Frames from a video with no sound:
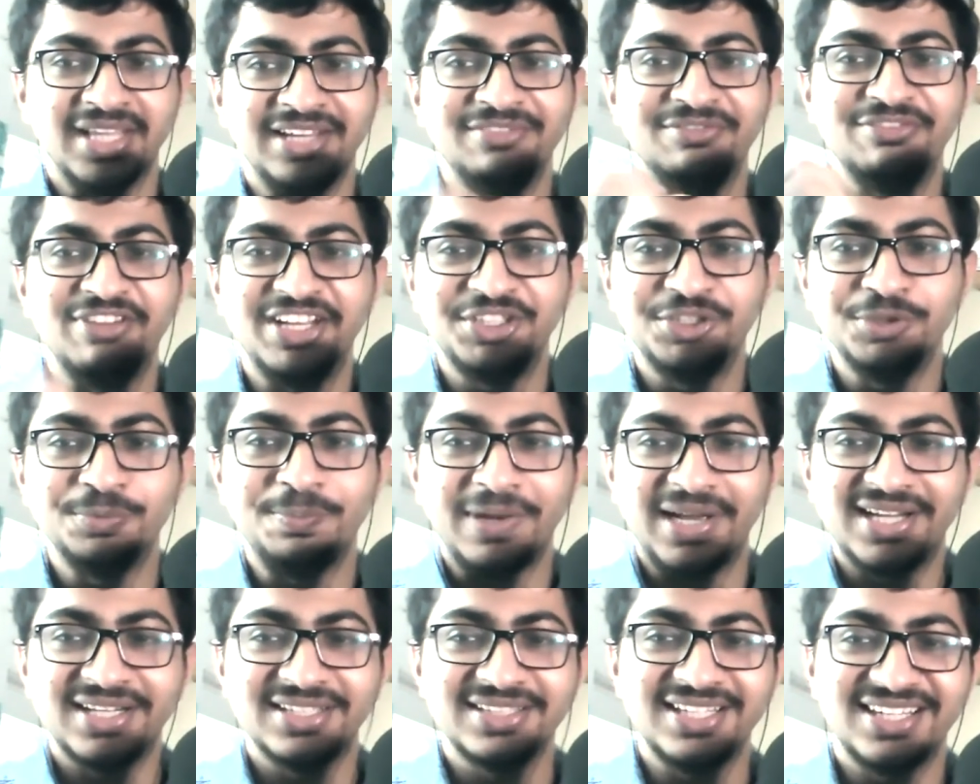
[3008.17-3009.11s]
And when you
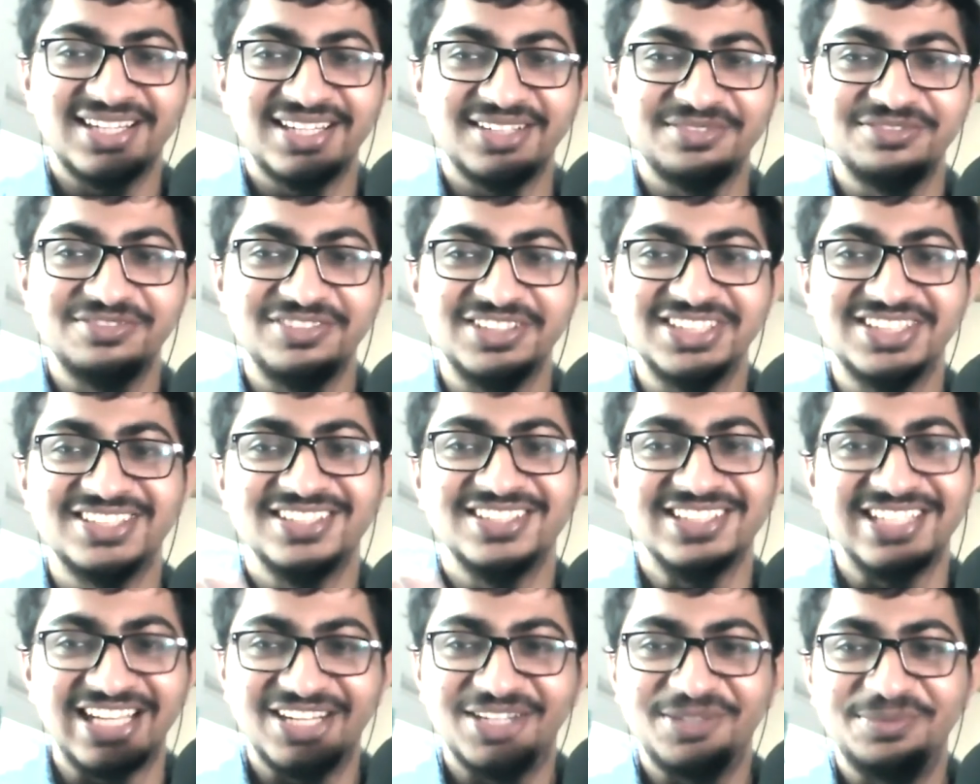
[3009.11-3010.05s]
pair that up with
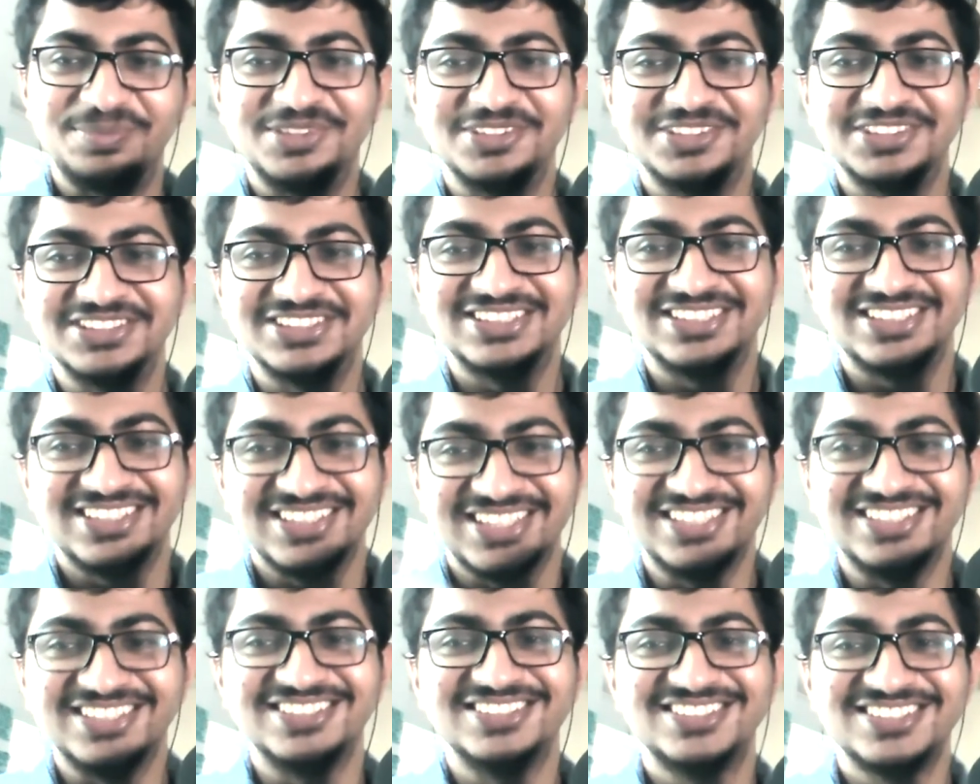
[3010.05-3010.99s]
Galapagos,
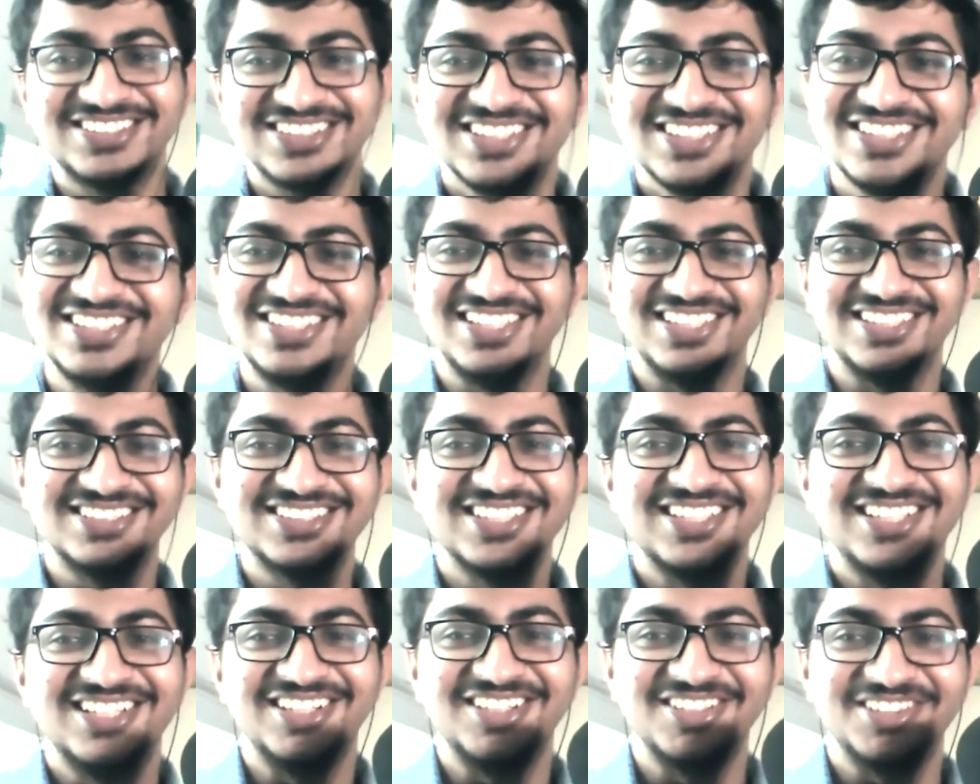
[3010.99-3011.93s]
then it
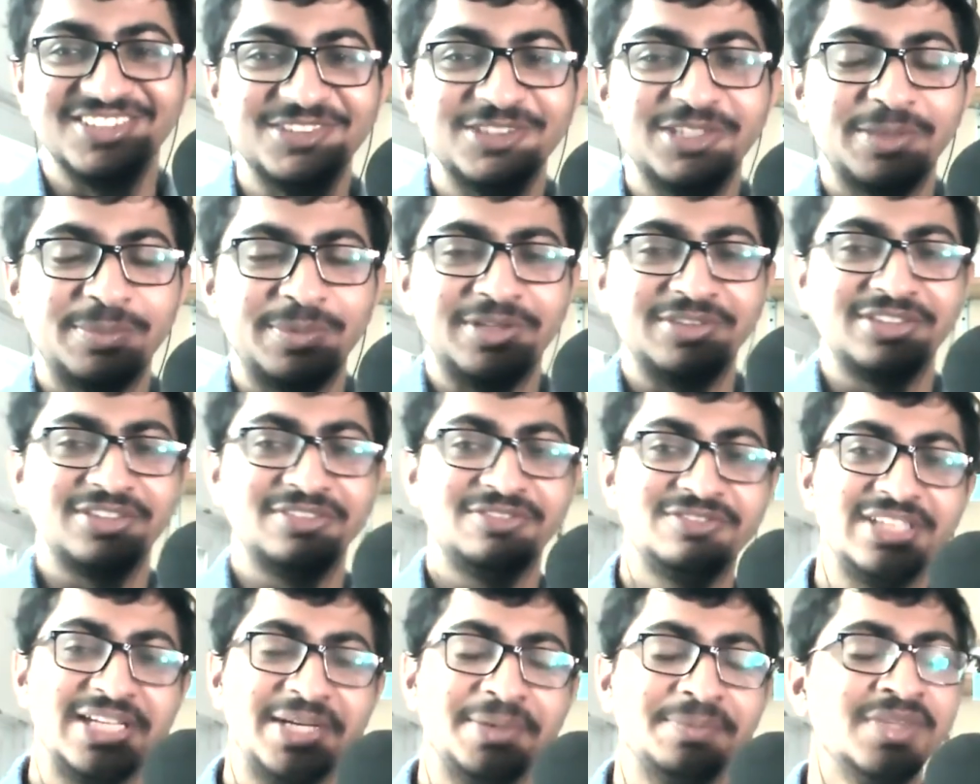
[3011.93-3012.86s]
takes a mm-hmm. good amount
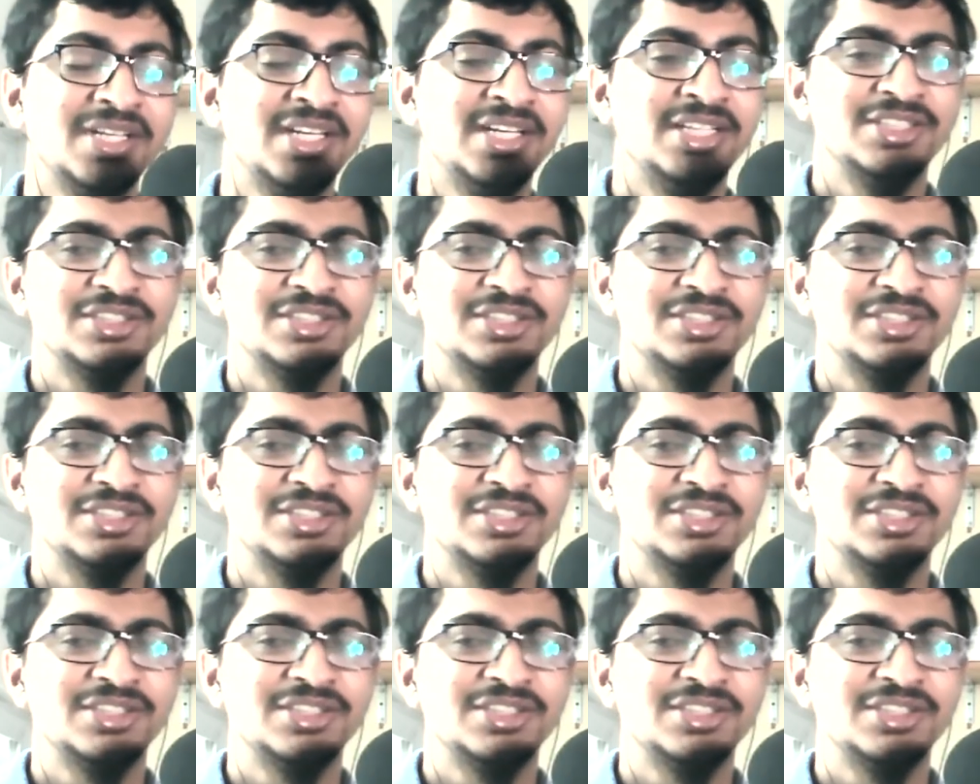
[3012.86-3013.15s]
of time.